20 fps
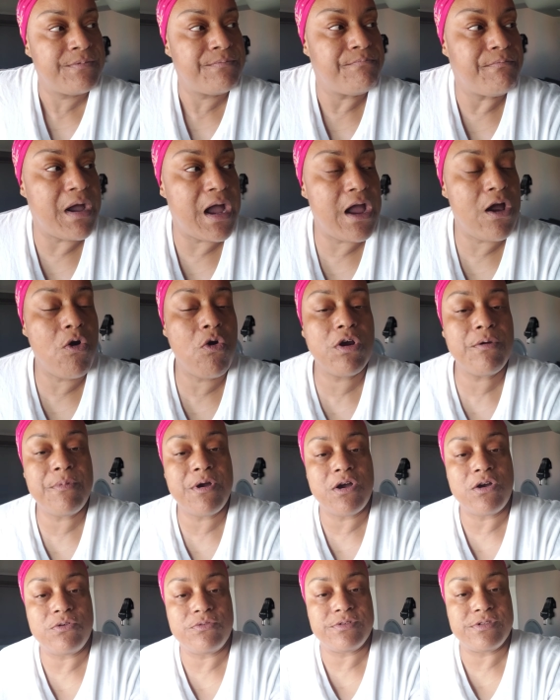my
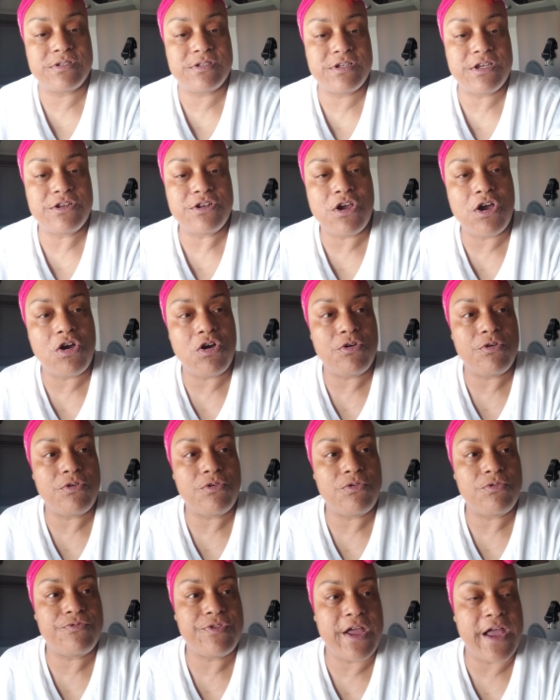hormones, you
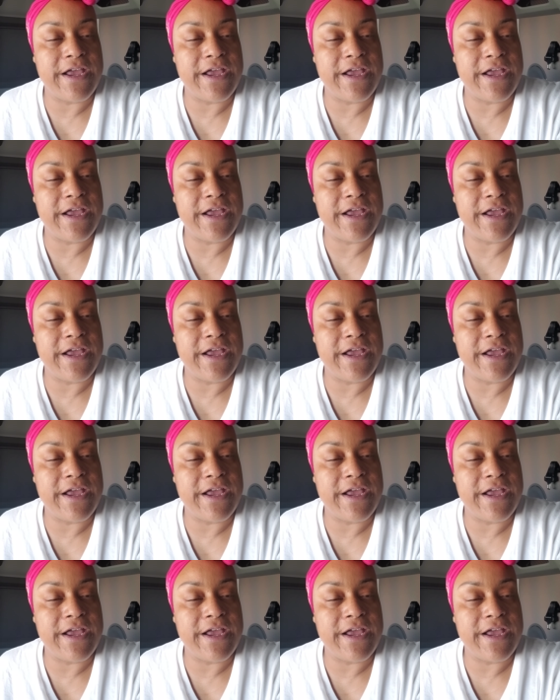know, the